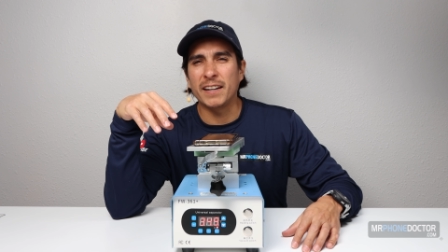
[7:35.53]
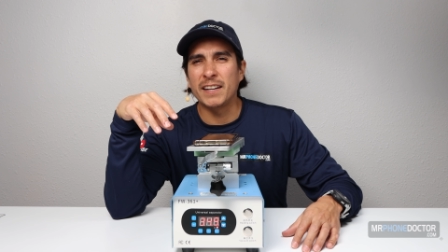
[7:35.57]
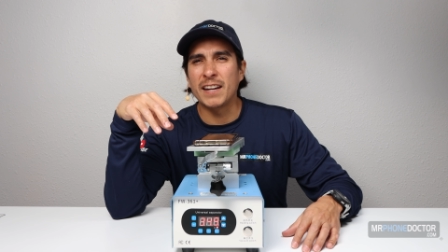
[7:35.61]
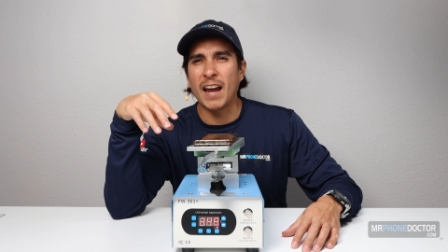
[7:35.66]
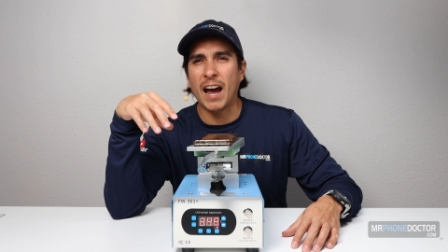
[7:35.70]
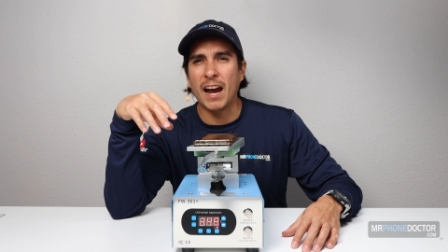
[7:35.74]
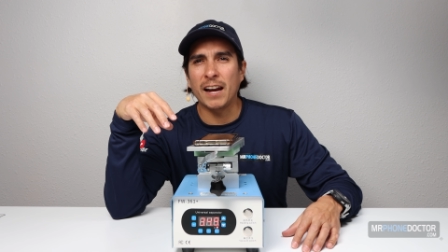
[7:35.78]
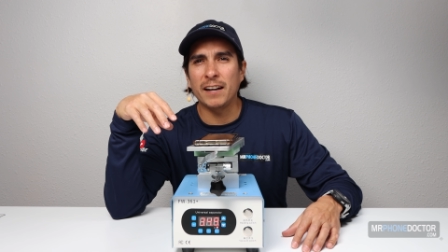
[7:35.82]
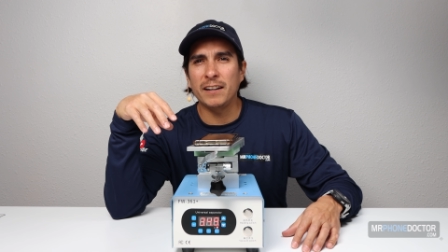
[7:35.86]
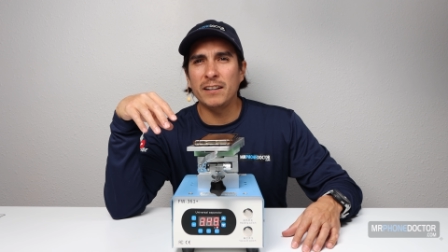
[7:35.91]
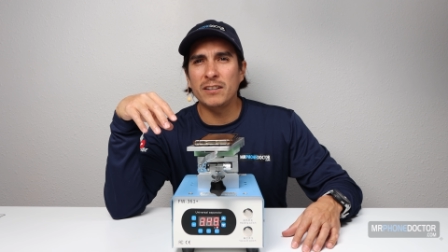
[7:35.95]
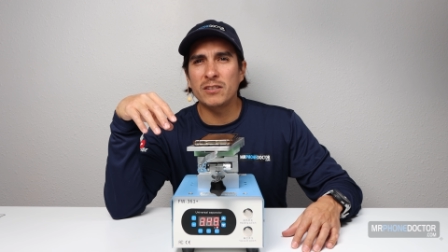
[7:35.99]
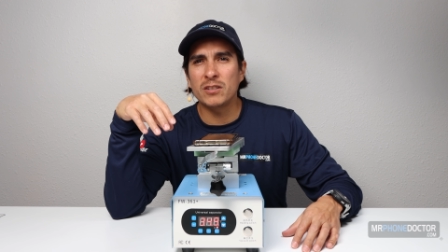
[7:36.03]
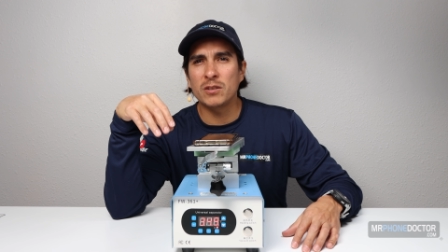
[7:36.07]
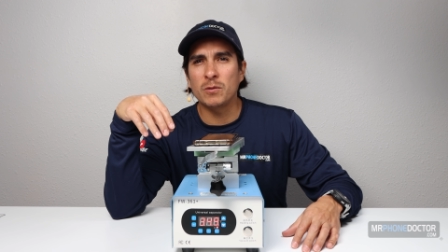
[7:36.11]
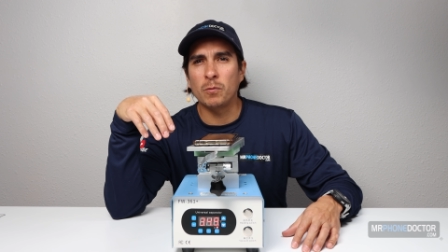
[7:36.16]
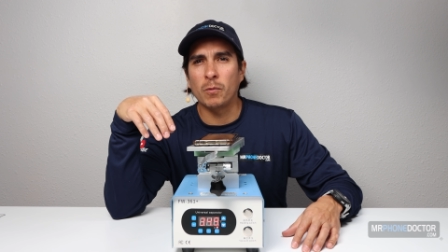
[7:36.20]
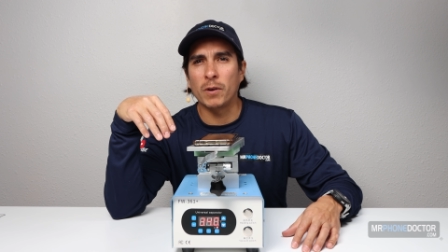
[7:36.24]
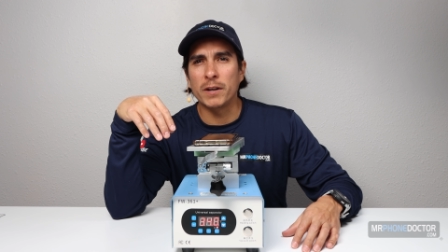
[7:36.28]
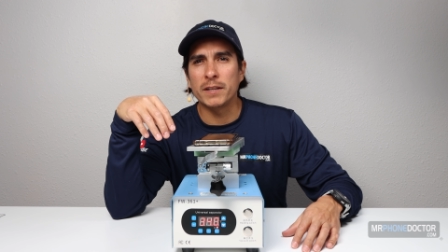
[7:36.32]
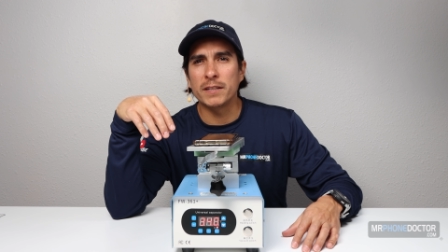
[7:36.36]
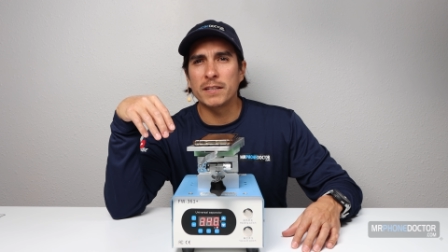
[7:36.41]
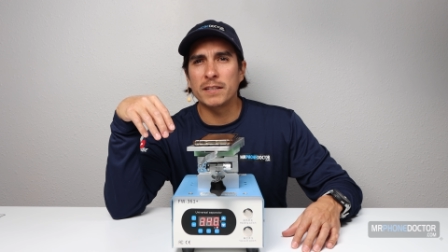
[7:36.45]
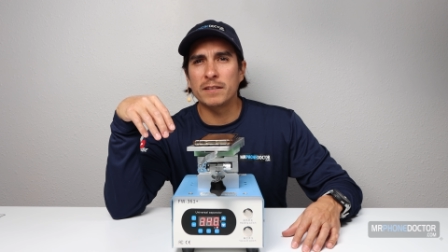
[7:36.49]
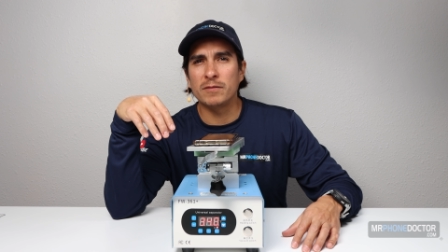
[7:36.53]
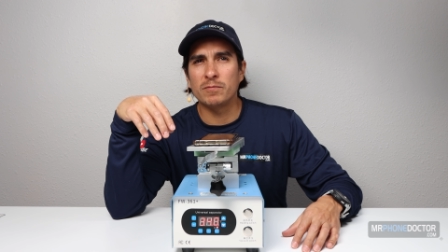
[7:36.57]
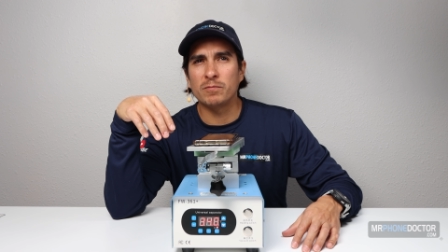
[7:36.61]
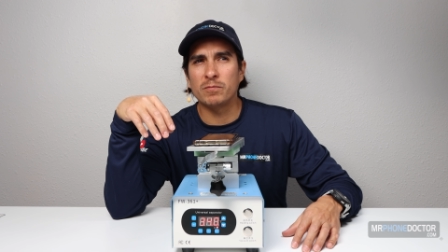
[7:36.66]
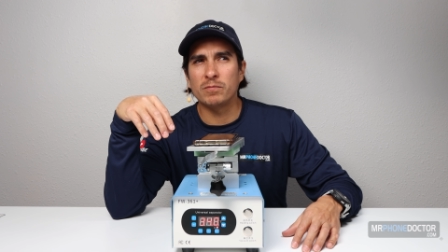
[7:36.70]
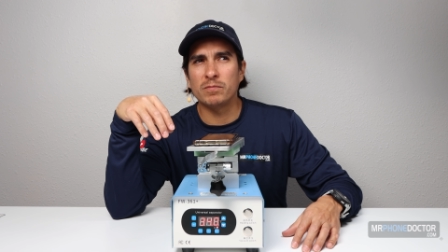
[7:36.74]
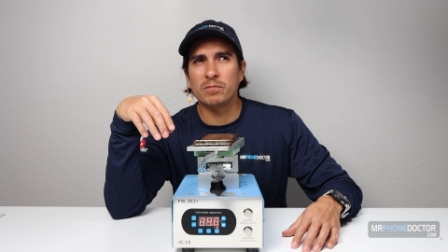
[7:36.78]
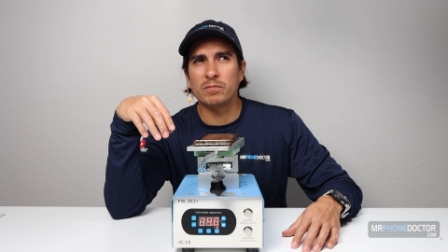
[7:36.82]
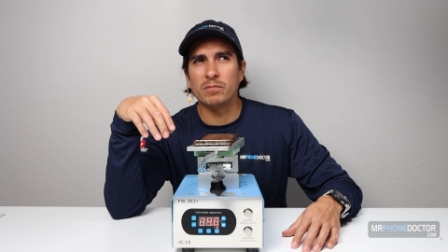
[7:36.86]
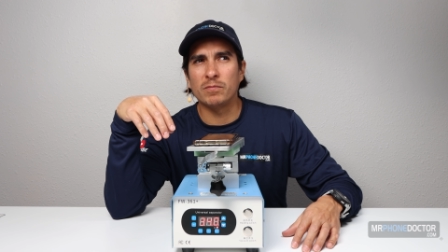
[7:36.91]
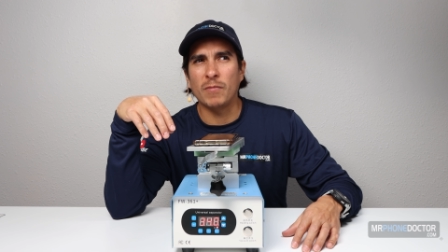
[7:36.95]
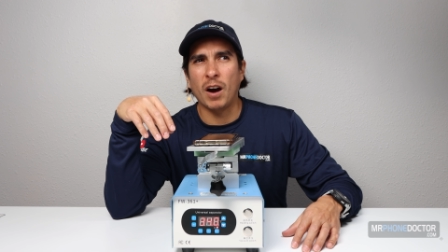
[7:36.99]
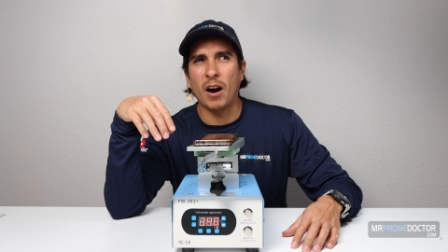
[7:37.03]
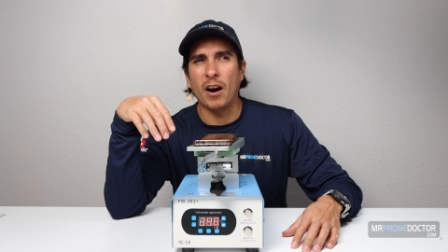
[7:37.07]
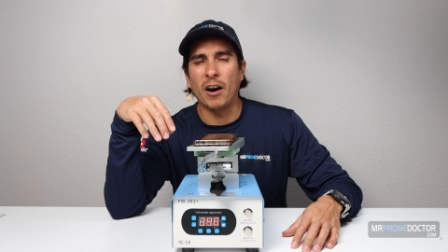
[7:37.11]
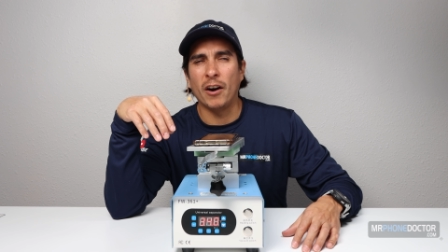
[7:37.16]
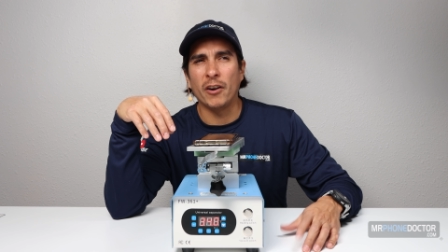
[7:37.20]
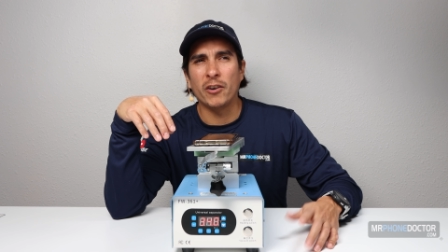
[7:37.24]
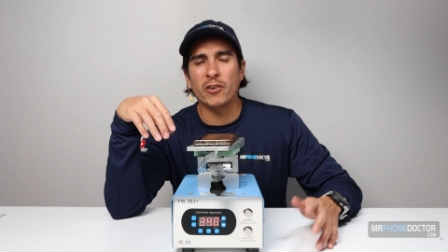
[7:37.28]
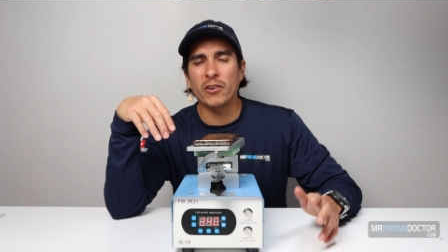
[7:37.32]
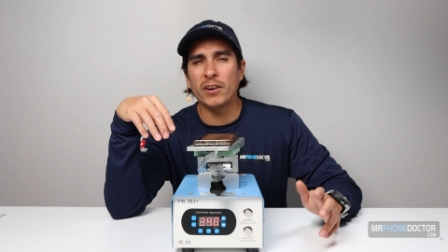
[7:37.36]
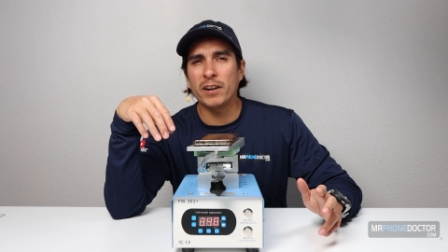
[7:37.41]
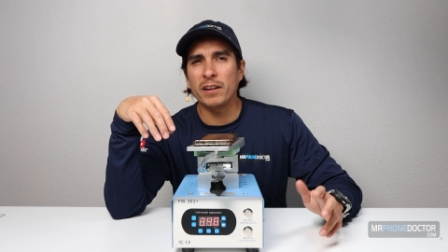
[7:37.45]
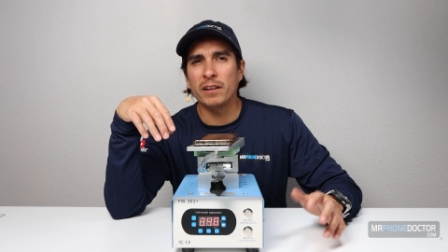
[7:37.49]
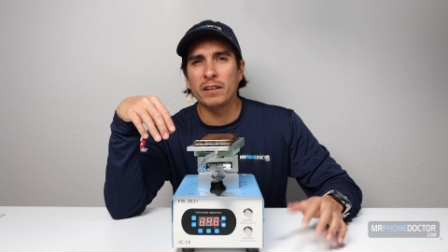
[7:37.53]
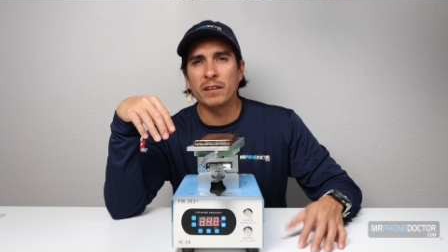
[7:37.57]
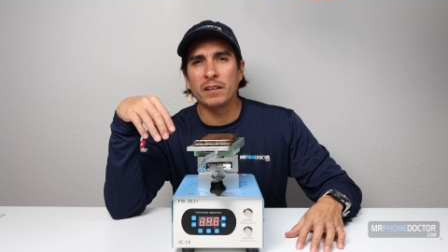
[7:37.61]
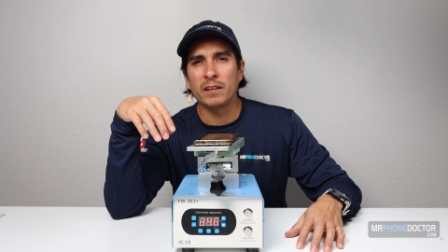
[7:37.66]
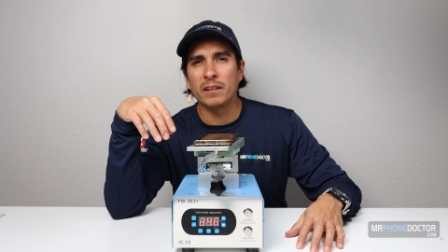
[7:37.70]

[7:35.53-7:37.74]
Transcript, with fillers: 90 to 100.